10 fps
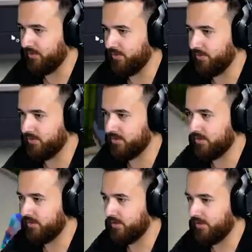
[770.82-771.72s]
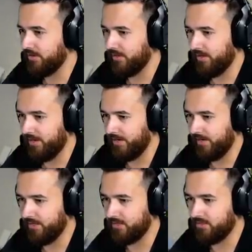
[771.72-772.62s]
of those.
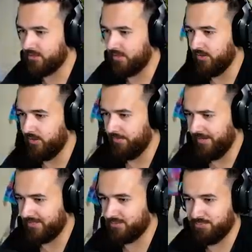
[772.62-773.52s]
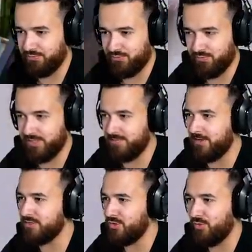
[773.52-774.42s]
And let's just go home. That's pretty
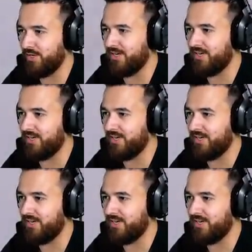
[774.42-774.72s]
much all we